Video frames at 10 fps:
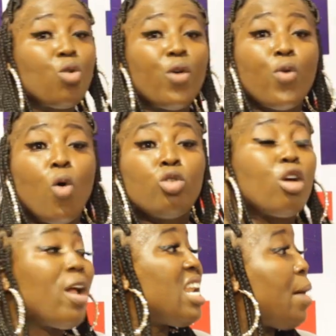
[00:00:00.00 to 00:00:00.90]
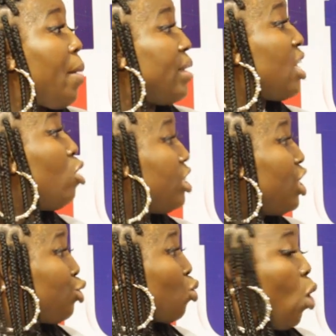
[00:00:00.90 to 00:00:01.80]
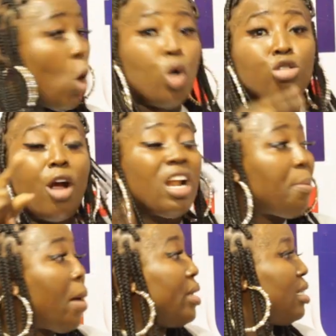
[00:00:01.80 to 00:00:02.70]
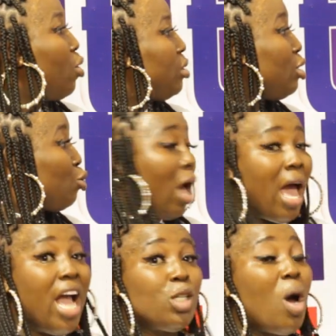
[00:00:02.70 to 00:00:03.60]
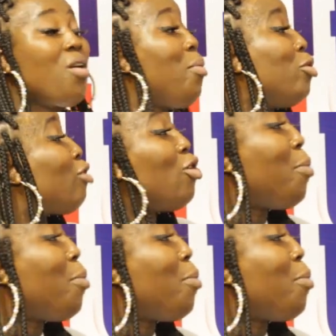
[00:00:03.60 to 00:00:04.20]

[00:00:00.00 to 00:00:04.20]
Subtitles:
you for who's sorry about the town seat. So, who's sorry about the town seat? So, and one of them